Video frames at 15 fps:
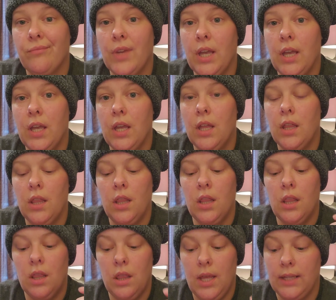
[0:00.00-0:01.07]

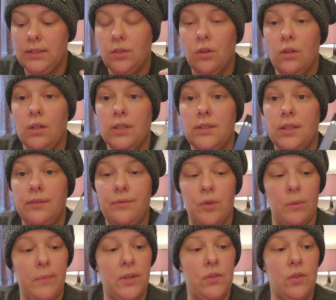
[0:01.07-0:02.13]
and that's all it did
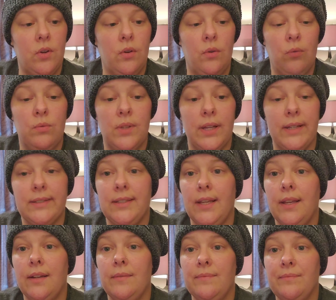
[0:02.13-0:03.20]
for me. So like I
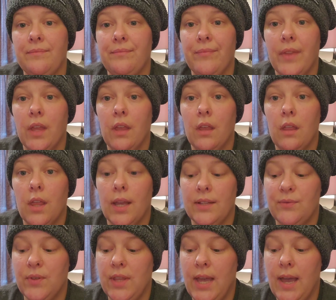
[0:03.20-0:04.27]
said,
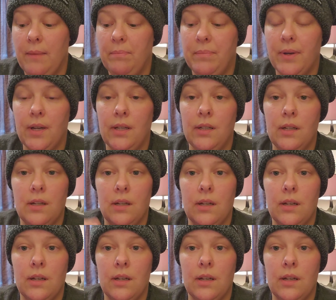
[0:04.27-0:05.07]
thanks for that, but